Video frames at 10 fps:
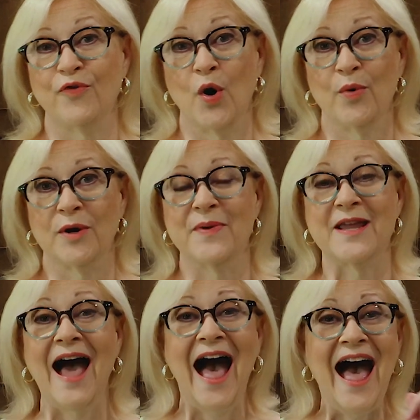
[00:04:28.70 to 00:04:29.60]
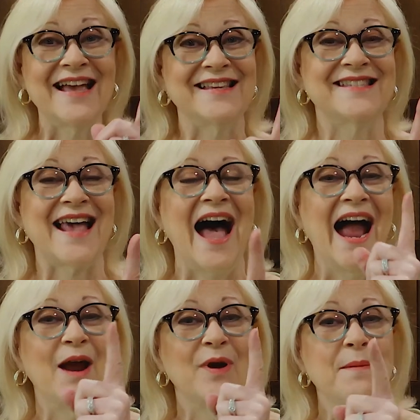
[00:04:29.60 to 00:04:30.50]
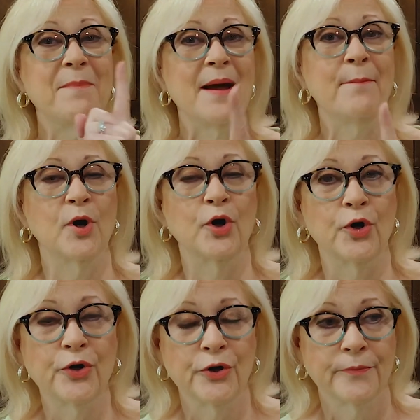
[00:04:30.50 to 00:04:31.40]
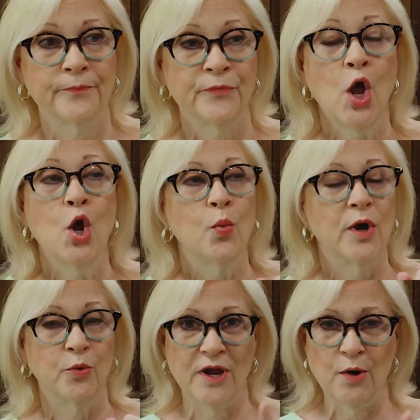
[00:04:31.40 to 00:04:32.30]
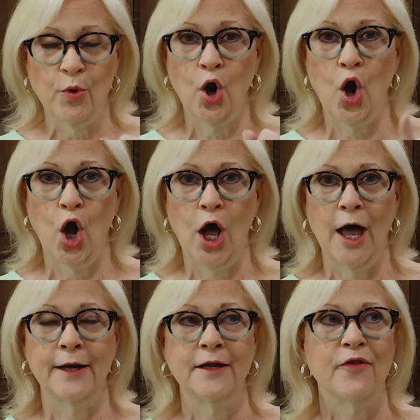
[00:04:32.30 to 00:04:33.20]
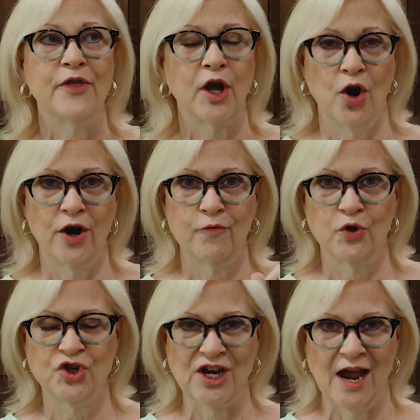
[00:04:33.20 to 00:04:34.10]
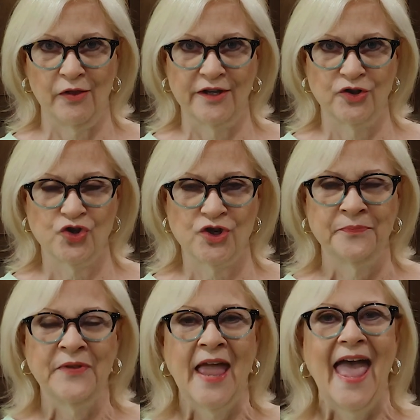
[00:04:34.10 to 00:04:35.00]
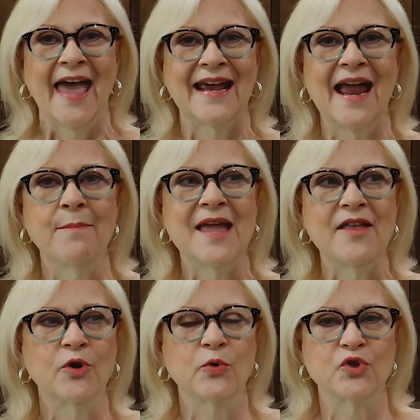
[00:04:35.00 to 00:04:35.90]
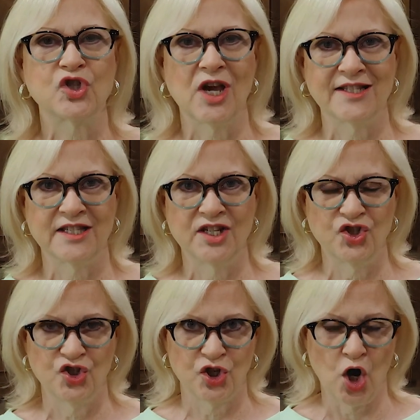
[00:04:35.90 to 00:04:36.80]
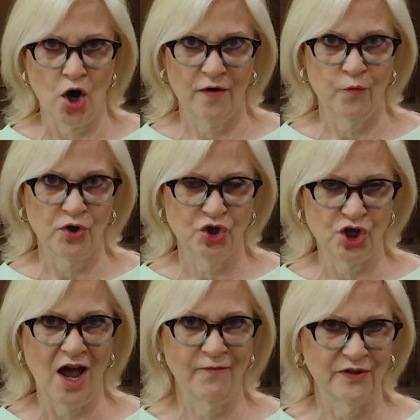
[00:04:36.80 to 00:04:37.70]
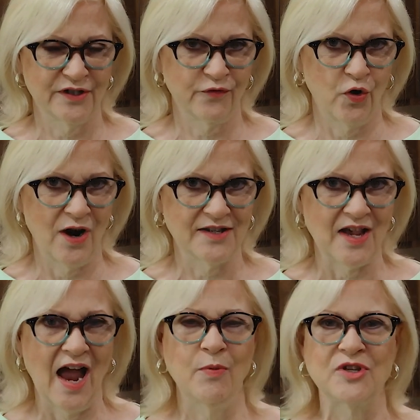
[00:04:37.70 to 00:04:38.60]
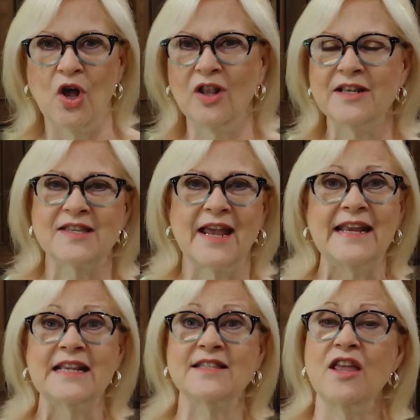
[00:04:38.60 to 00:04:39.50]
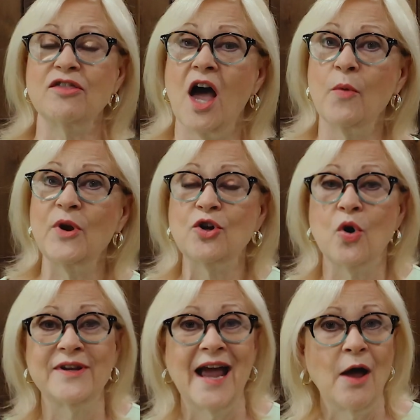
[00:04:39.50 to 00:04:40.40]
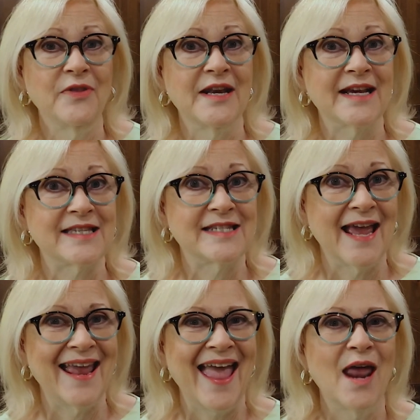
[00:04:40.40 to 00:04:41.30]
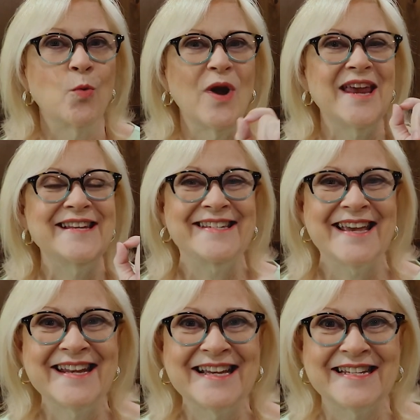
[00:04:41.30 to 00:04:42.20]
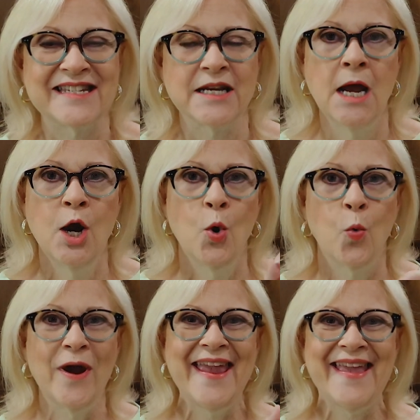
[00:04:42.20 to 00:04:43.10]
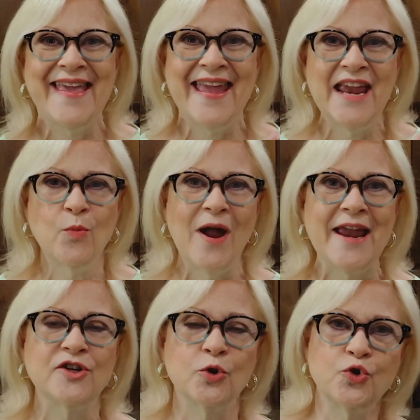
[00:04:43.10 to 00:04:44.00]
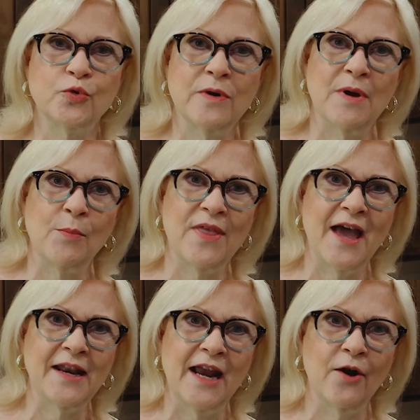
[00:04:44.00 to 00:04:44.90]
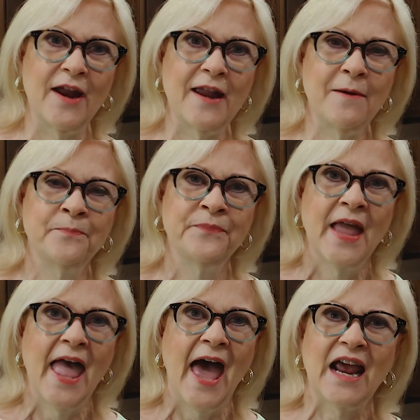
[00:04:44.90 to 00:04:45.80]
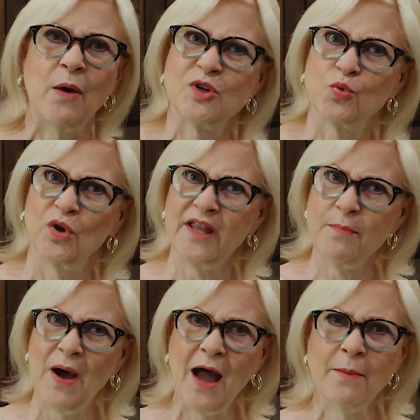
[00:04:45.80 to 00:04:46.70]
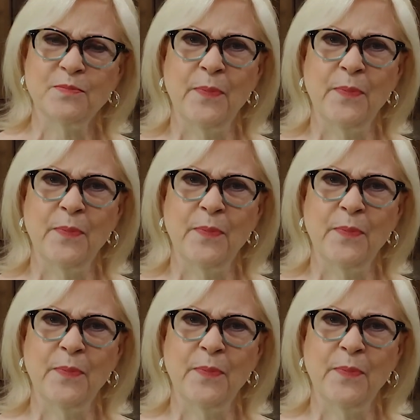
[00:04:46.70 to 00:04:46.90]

forward because I remembered when we were on the carnivore challenge and I made those sausage carnivore chaffles for us. I was all excited because I thought we'd go down the next day, and we didn't. We gained weight. Don't you remember that? Yeah, I remember. And I, I remember was really now